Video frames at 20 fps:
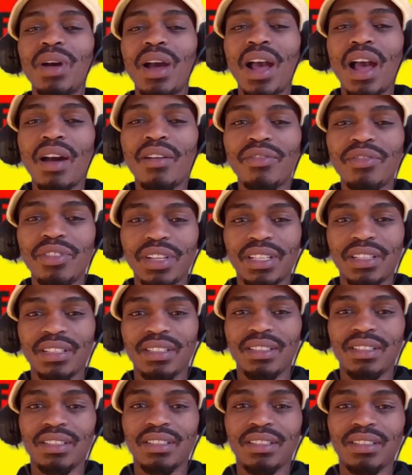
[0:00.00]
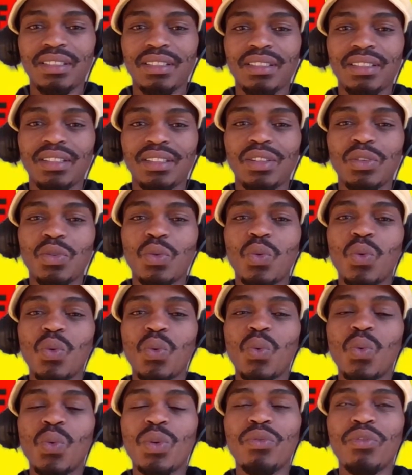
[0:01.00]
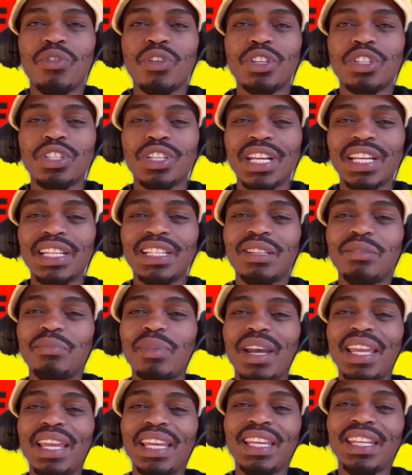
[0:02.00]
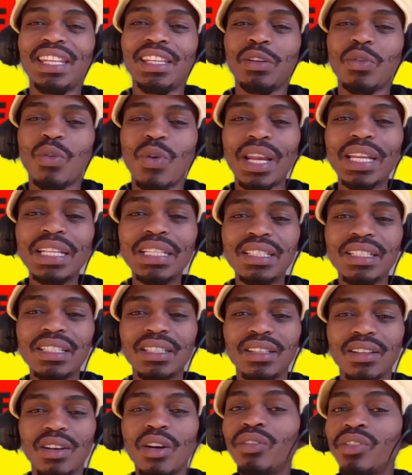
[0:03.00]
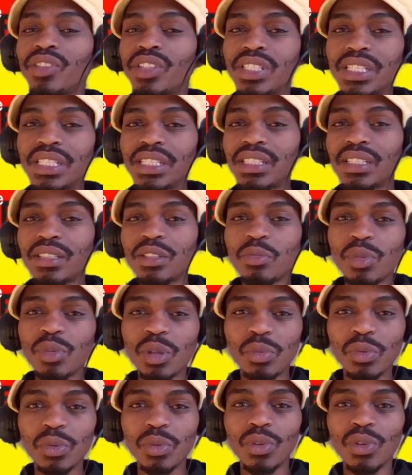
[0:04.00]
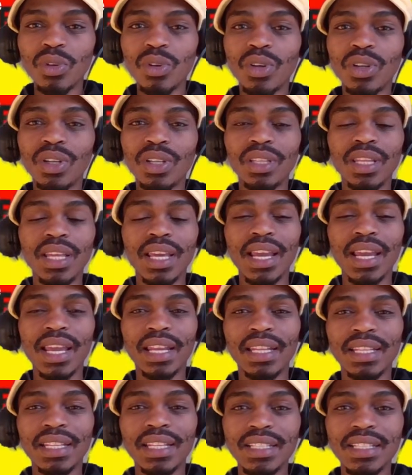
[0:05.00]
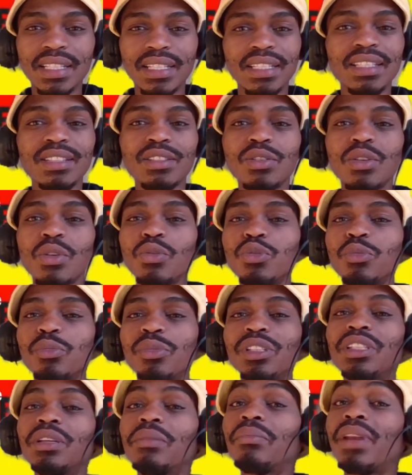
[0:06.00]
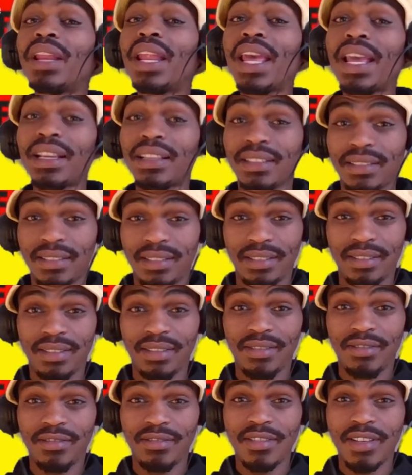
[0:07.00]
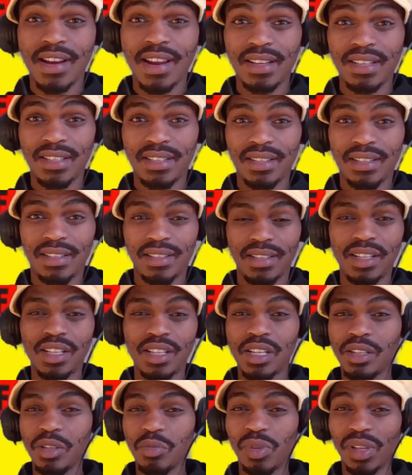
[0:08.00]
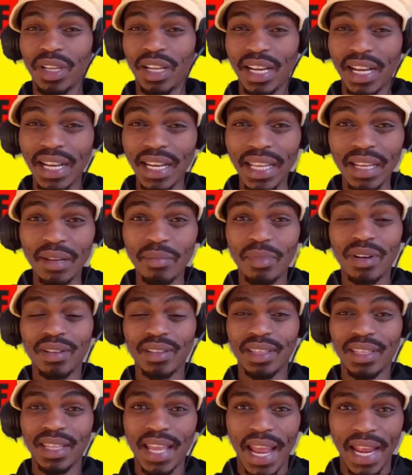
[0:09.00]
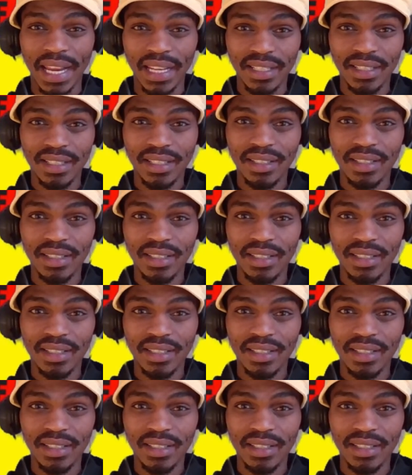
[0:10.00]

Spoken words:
Africans who were frustrated by inequality. Obviously, these people, their ethnicity is going to be the blacks, right? Let's be clear about that.